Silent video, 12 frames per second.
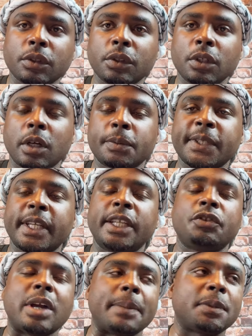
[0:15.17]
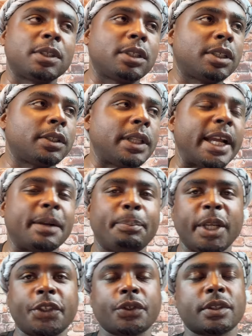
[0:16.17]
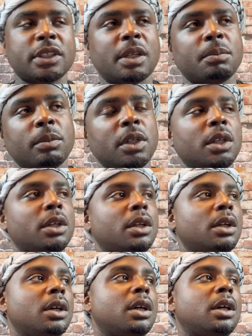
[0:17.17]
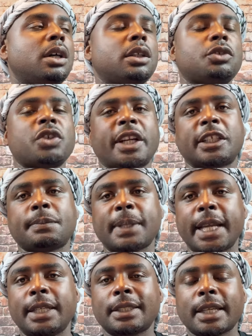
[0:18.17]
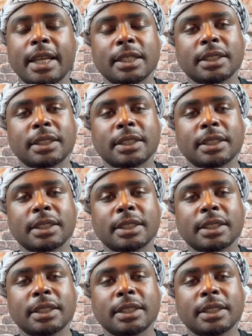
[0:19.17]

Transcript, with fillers: You know what I'm saying? He dropped uh, like a picture or something, uh, trying to explain his case.